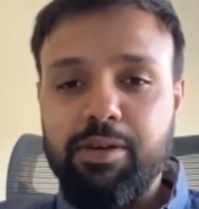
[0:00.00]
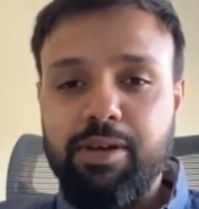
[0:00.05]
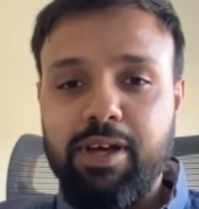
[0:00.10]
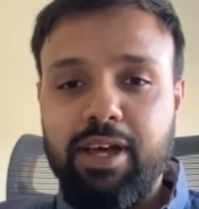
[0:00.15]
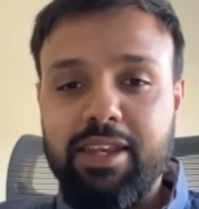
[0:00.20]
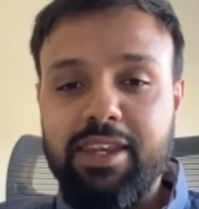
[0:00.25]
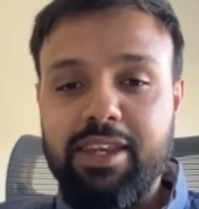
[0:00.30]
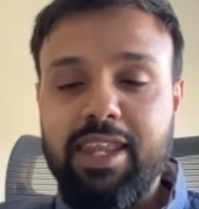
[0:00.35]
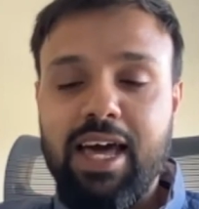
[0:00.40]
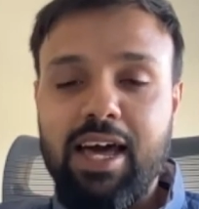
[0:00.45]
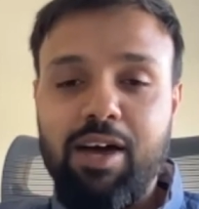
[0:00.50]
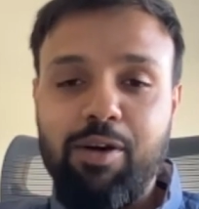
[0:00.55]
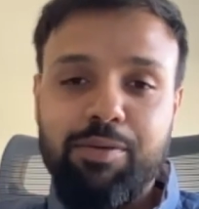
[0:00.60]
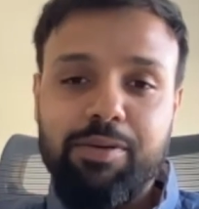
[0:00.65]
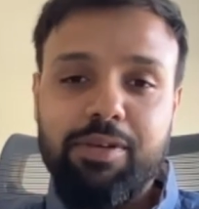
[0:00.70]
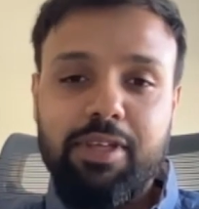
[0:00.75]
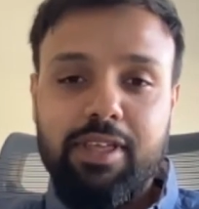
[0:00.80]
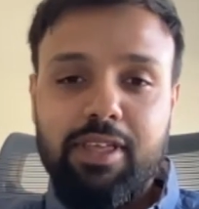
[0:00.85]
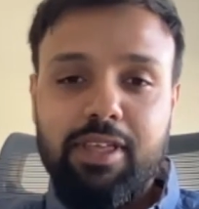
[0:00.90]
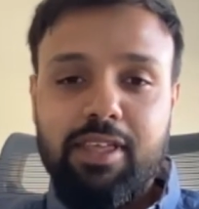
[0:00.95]

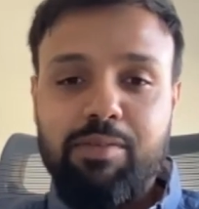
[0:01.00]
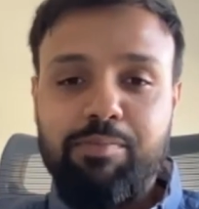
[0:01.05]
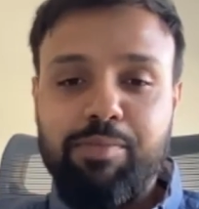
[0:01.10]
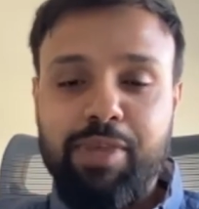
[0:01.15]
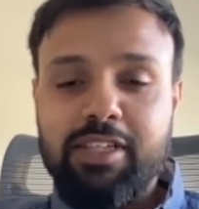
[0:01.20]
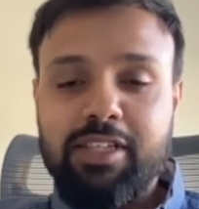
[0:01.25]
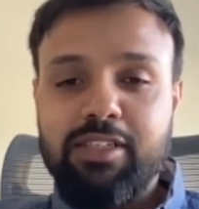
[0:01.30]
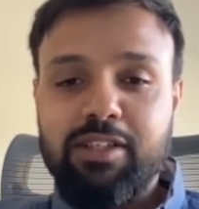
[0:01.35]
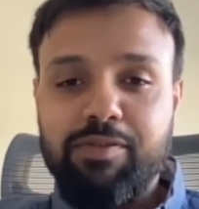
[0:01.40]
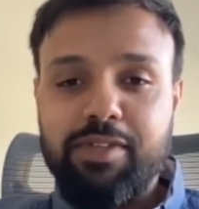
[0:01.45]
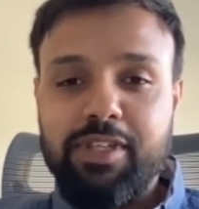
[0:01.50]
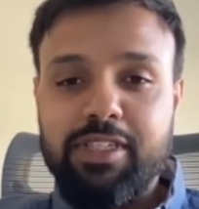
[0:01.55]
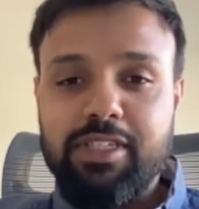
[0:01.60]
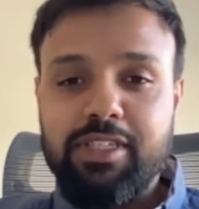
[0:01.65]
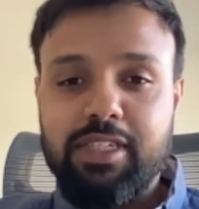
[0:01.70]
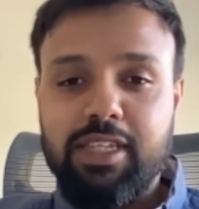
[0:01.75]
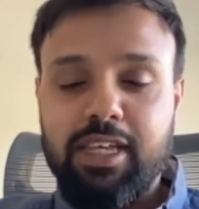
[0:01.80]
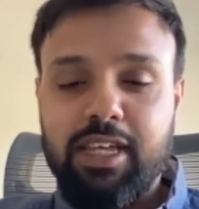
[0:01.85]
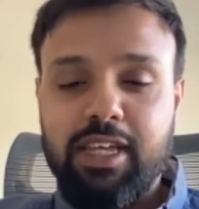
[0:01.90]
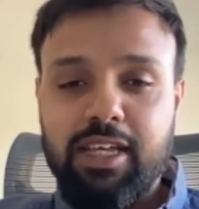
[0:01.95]
now, because of
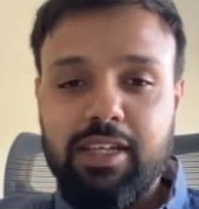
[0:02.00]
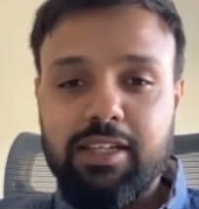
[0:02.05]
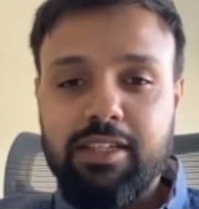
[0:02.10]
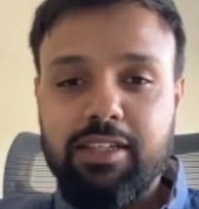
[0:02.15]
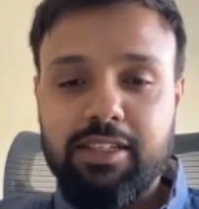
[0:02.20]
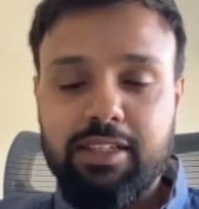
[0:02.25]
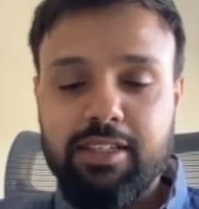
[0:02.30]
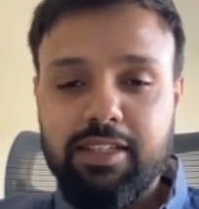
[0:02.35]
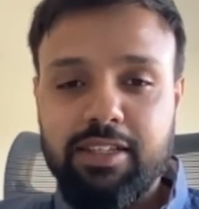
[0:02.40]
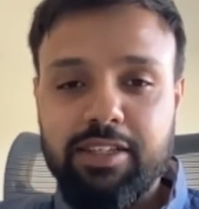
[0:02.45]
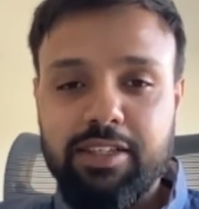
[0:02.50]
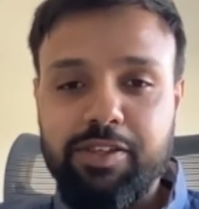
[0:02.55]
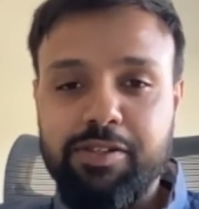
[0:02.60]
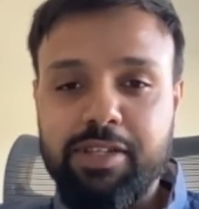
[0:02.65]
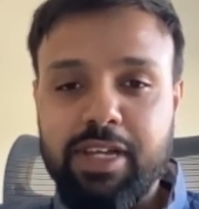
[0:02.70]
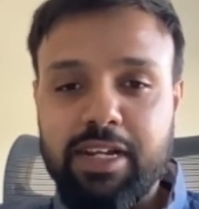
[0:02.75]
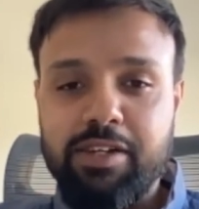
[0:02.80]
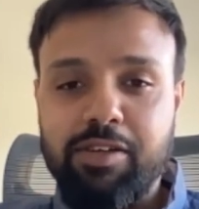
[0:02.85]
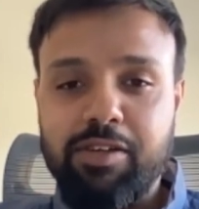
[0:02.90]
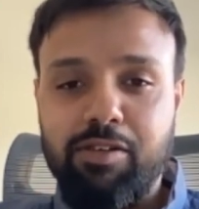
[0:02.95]
this new
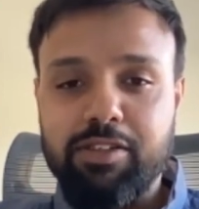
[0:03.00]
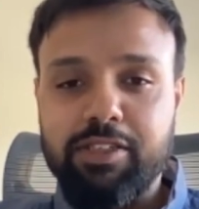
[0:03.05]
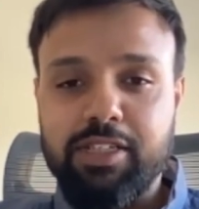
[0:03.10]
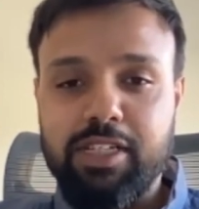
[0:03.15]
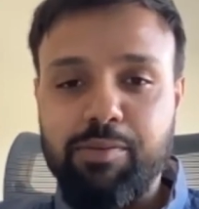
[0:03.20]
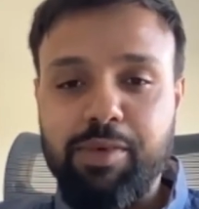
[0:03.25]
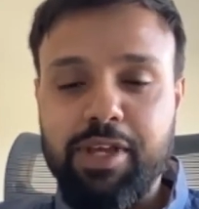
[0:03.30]
technology,